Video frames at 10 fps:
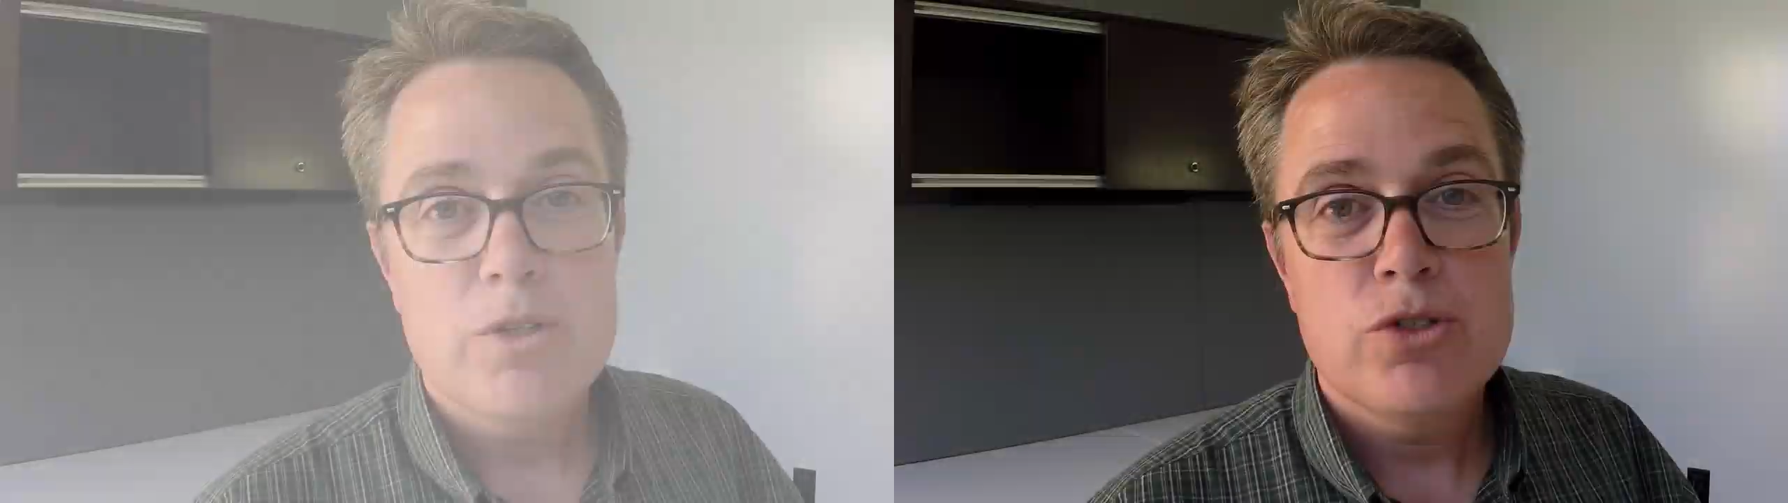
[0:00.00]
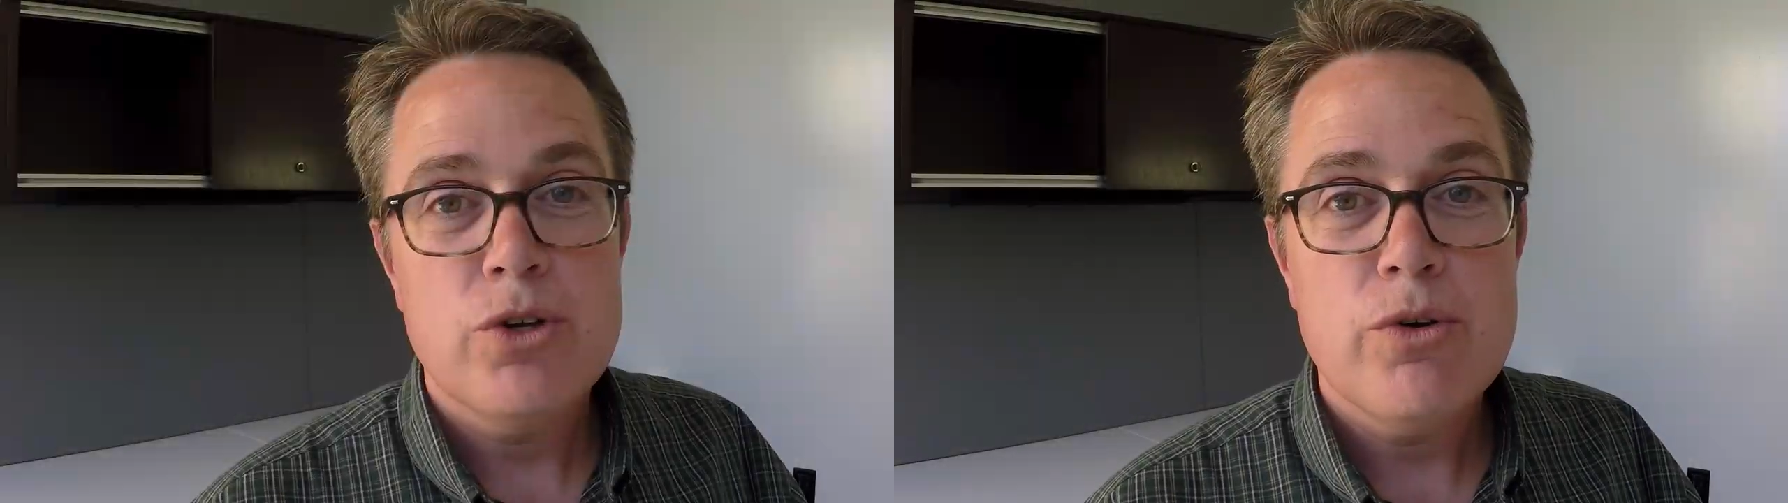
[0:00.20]

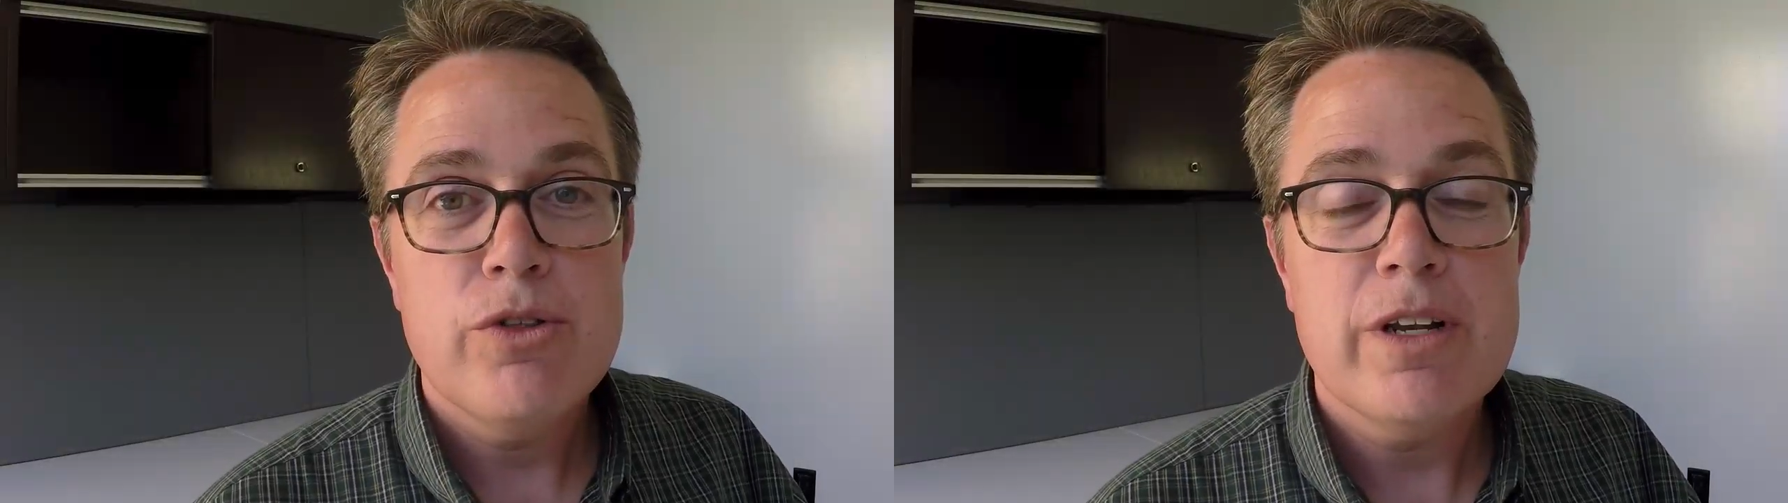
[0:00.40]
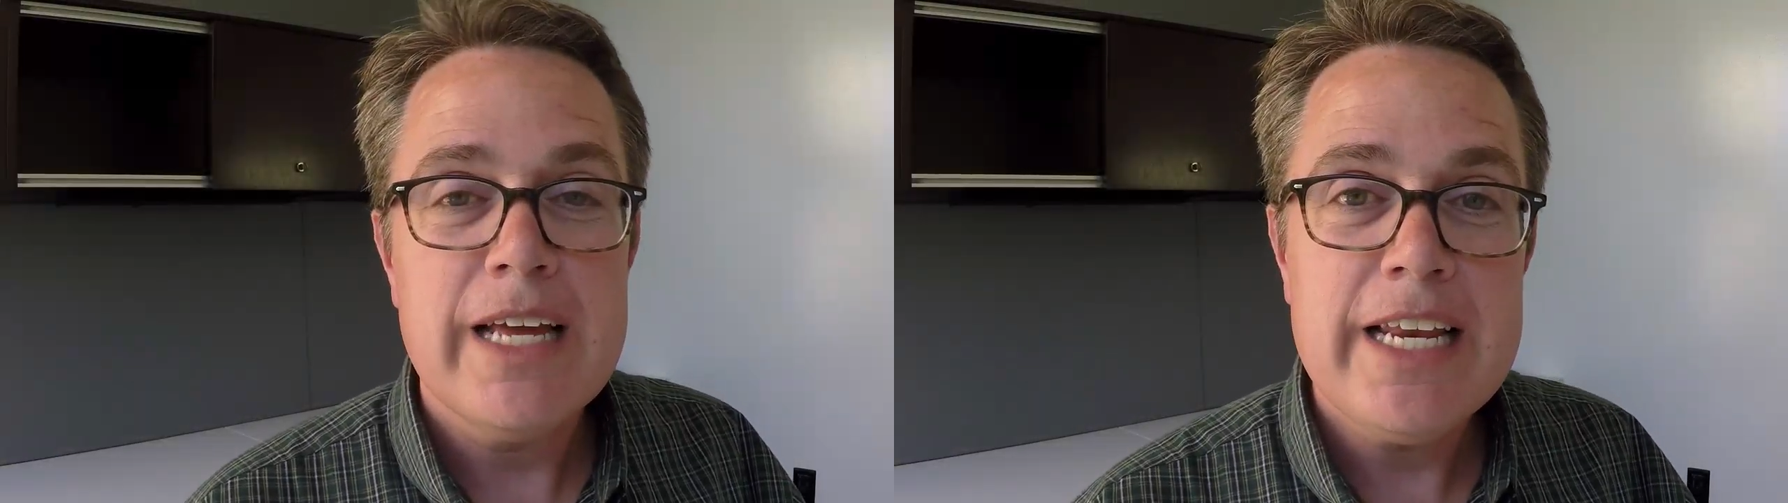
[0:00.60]
So
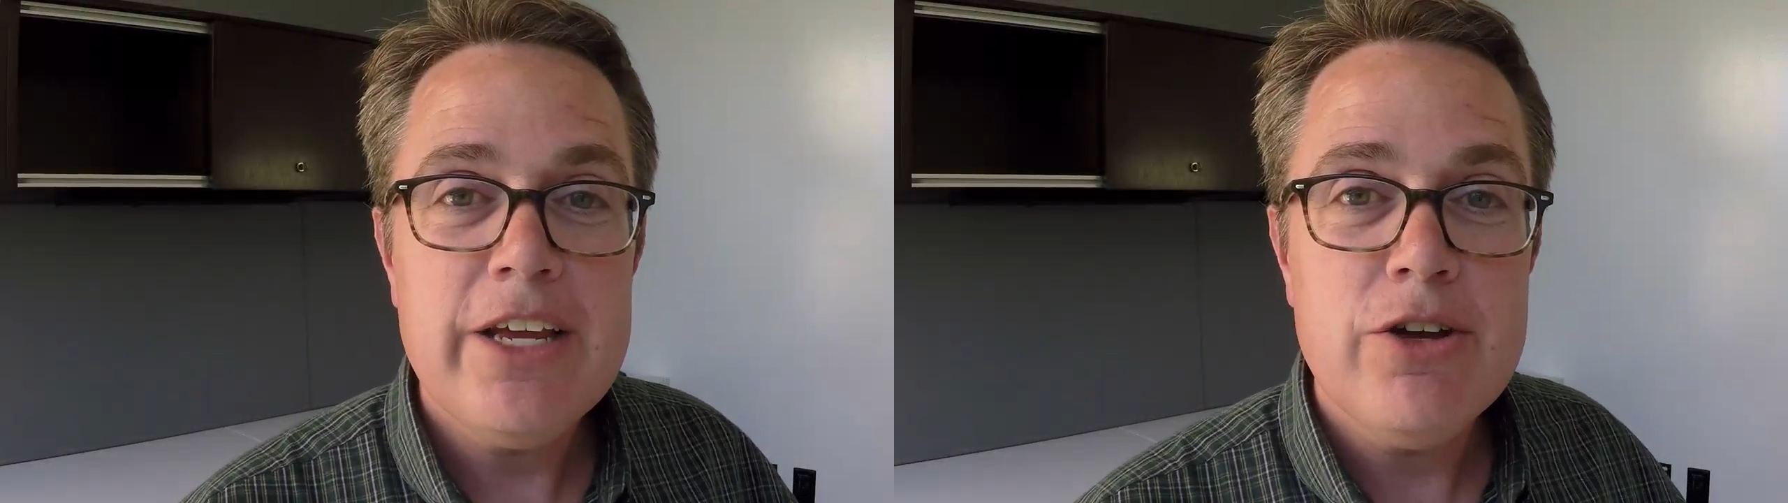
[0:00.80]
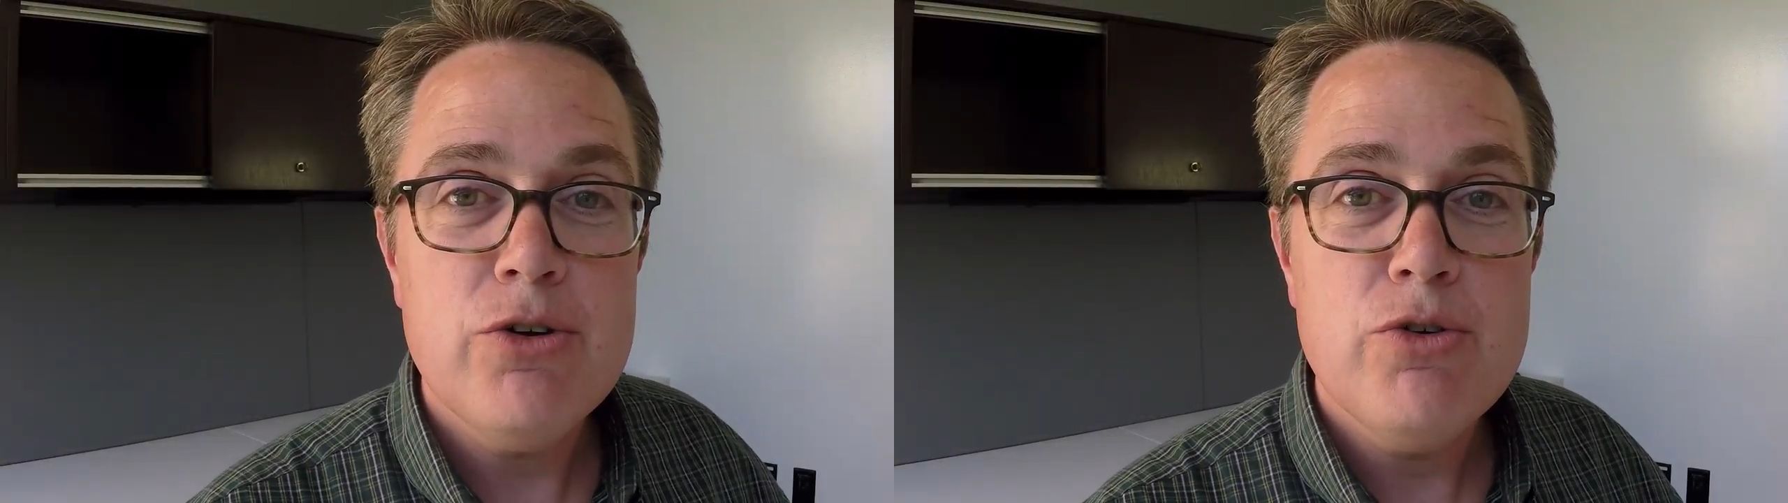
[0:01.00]
the
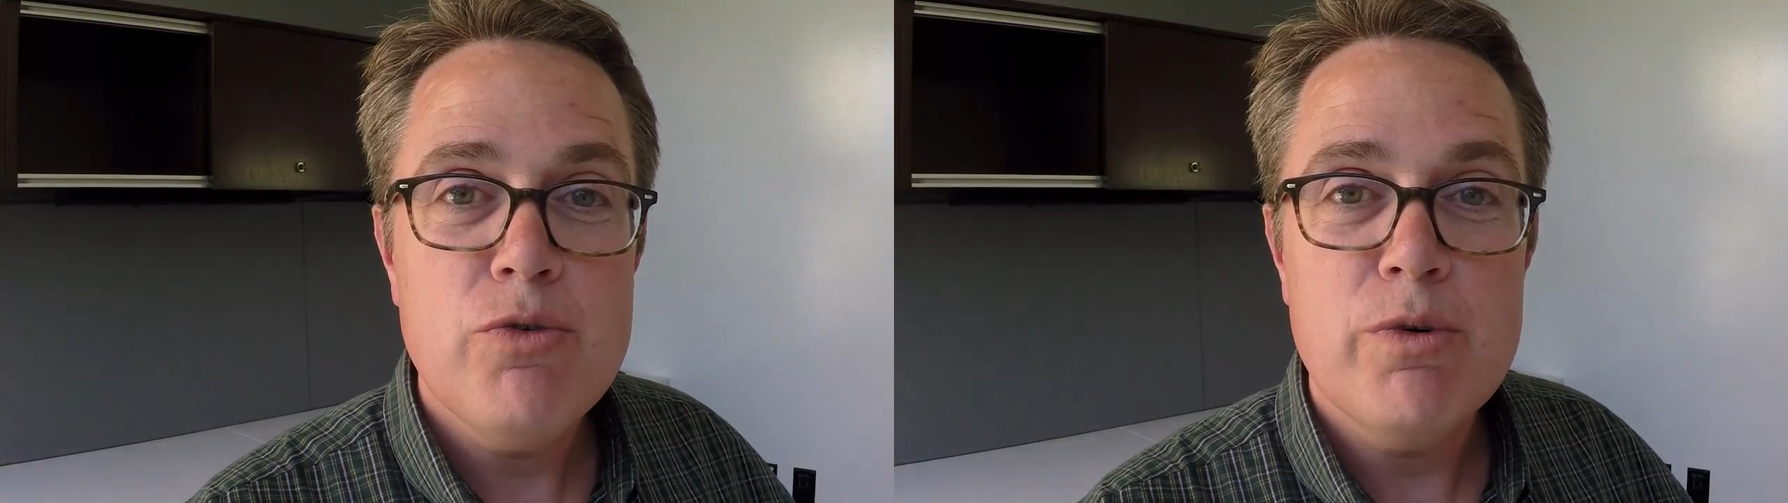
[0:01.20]
lady who